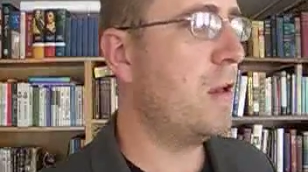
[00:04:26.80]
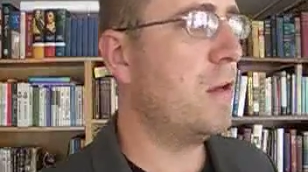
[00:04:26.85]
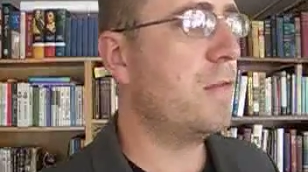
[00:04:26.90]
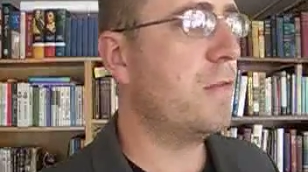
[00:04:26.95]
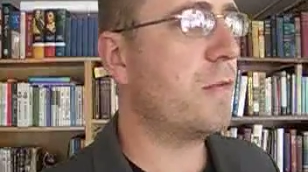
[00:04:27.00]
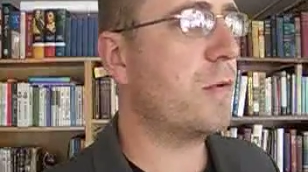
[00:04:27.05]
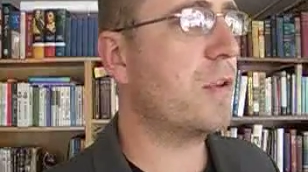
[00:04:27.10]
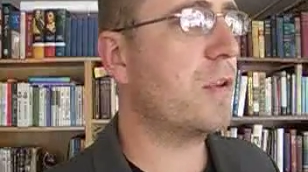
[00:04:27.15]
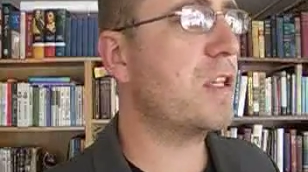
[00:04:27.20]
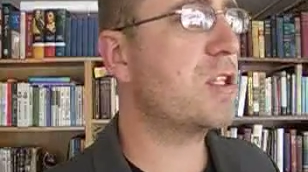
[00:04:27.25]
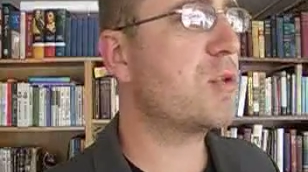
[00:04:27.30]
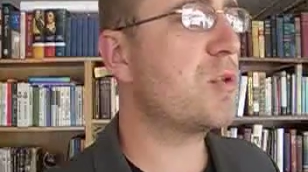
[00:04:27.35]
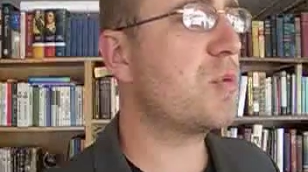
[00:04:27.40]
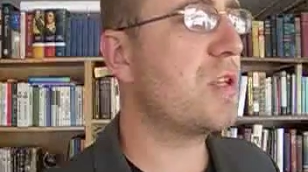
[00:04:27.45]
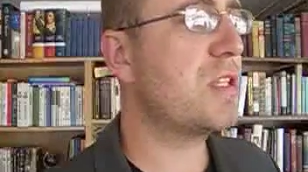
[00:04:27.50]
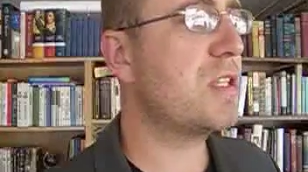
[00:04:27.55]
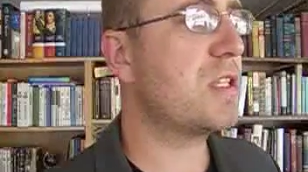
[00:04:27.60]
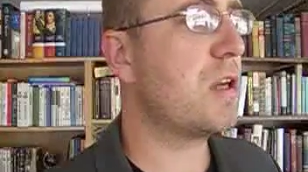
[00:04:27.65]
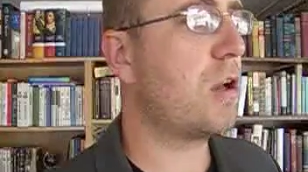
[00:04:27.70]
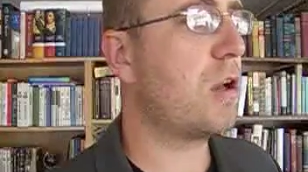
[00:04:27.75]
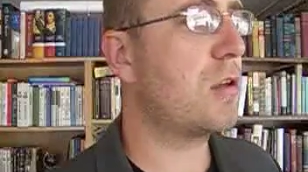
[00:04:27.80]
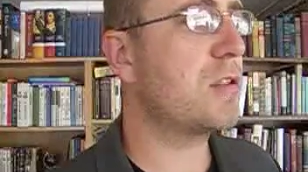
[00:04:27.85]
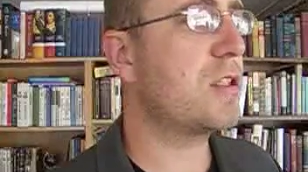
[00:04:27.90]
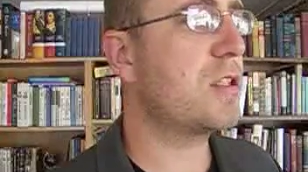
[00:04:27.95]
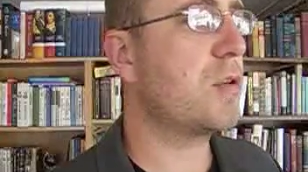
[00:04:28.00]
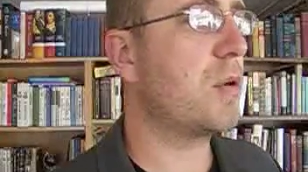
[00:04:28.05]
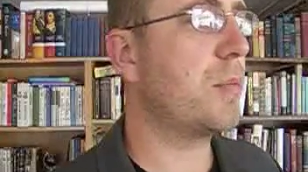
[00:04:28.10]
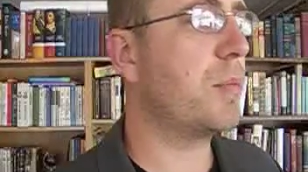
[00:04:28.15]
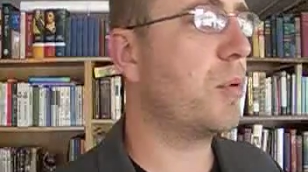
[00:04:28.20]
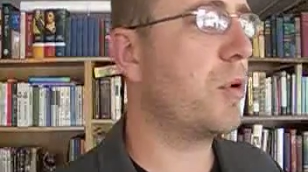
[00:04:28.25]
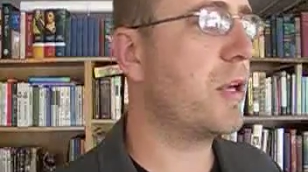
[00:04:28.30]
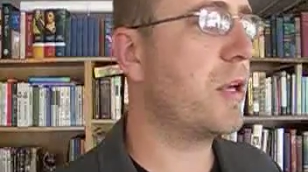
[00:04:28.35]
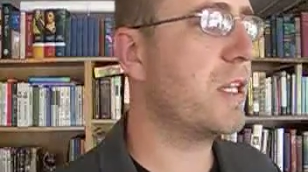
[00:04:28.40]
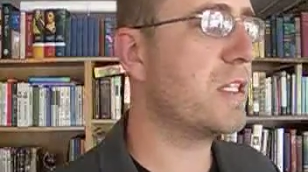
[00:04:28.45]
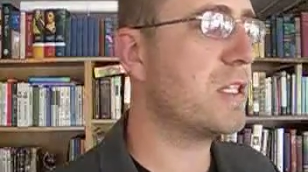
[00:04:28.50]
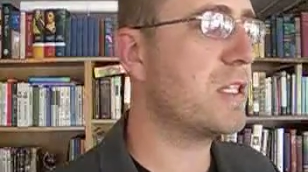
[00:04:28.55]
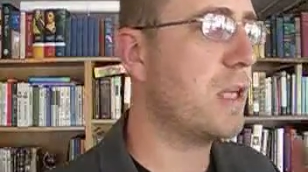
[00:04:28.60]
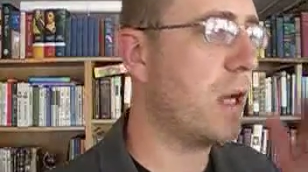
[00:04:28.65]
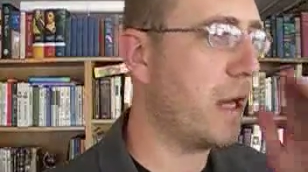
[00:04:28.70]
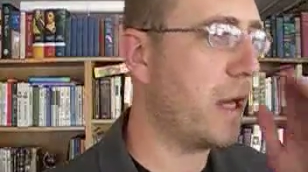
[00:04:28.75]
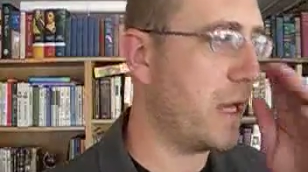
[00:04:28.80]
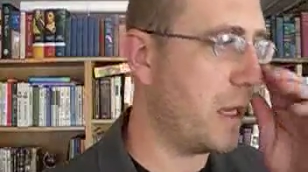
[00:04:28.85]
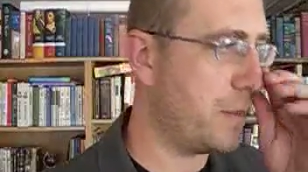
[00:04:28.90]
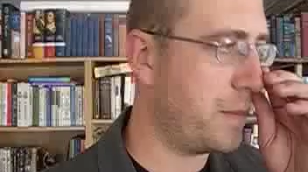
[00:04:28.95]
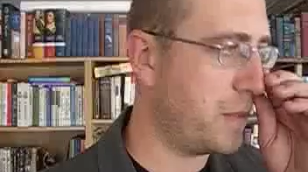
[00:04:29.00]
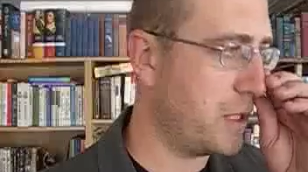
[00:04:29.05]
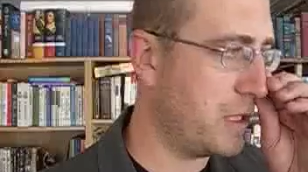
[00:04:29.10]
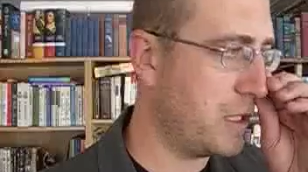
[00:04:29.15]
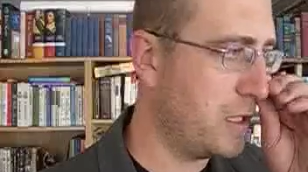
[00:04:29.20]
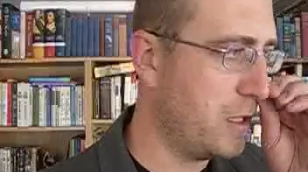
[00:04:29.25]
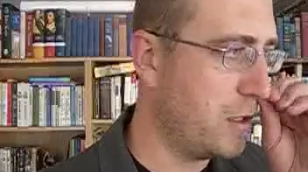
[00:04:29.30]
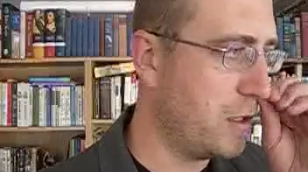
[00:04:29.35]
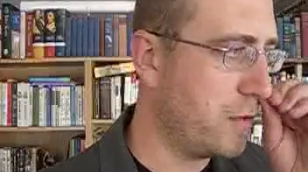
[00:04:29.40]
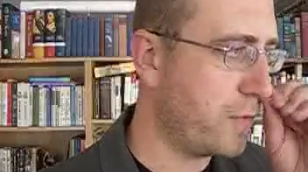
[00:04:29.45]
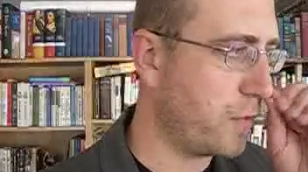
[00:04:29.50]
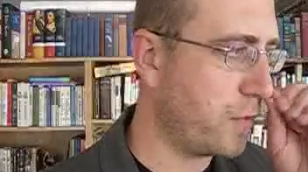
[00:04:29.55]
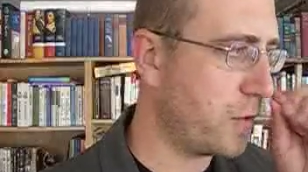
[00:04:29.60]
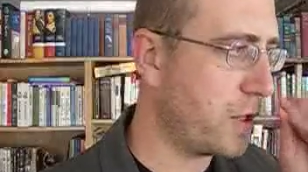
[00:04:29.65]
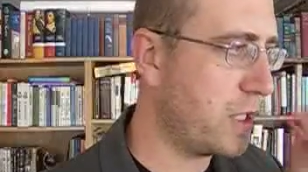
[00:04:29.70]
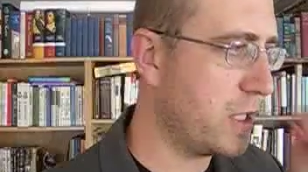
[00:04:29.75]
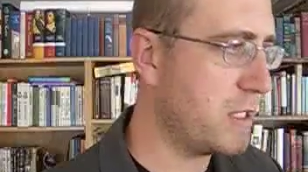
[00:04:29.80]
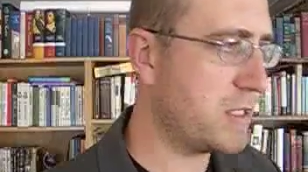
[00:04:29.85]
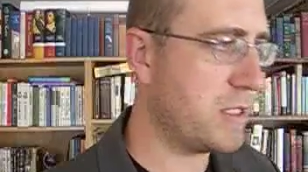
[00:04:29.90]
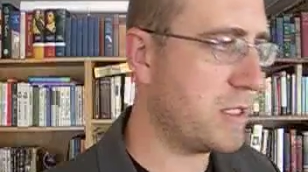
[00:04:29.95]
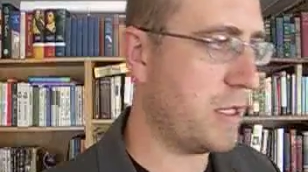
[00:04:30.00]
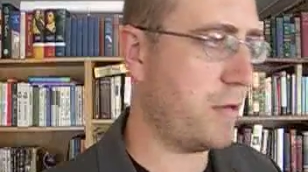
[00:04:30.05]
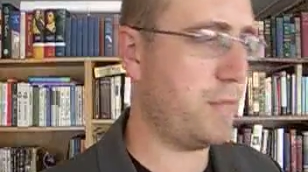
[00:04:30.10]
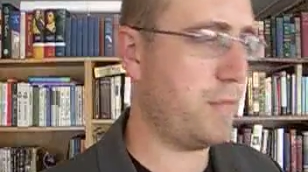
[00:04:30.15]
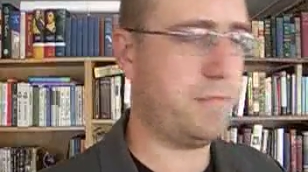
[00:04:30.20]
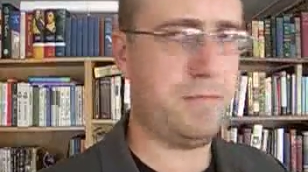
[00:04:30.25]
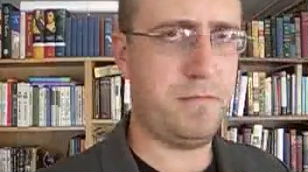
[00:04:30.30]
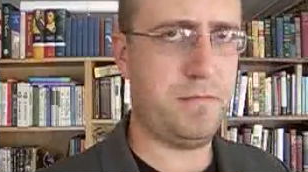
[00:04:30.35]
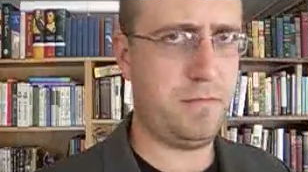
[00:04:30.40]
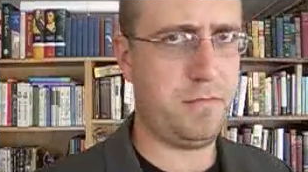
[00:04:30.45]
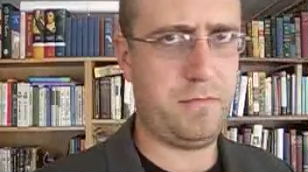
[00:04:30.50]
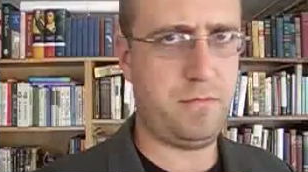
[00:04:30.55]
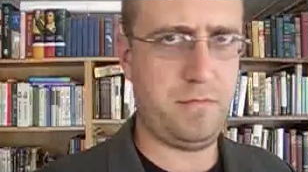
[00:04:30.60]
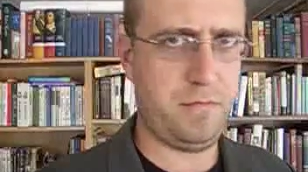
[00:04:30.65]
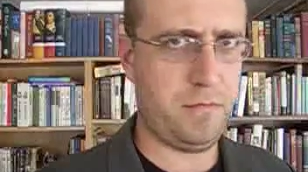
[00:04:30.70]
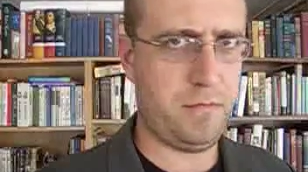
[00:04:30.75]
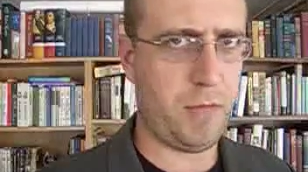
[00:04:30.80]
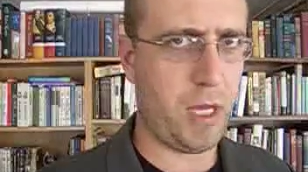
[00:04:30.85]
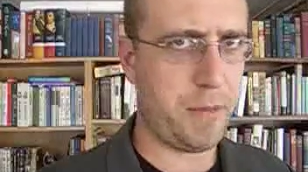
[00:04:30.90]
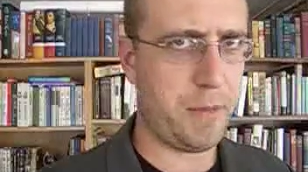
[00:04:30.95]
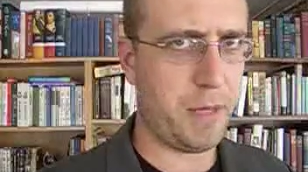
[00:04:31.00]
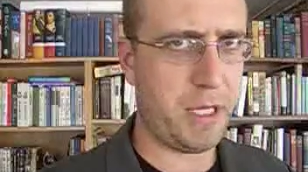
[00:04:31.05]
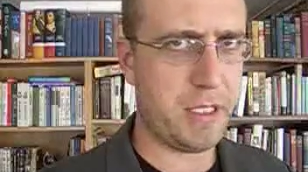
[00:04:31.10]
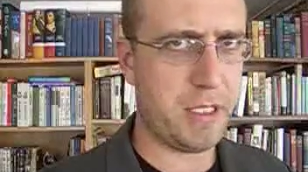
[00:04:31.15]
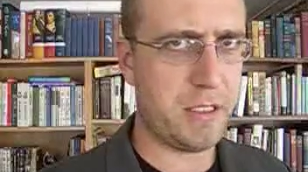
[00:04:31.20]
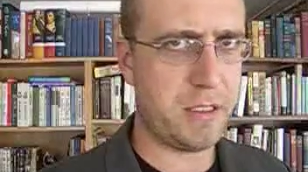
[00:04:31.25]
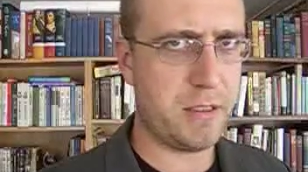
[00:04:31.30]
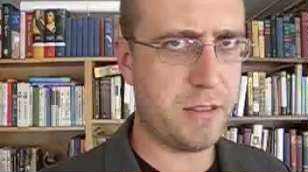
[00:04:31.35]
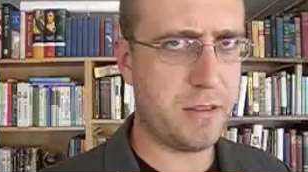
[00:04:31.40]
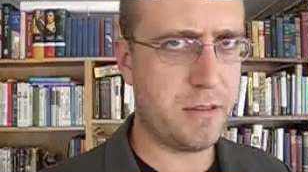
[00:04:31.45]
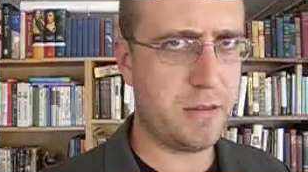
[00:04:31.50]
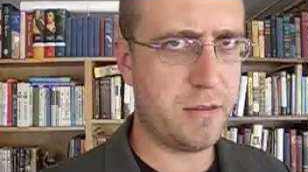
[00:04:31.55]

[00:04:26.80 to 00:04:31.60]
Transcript: For this reason also a boy is not happy, for he is now, I might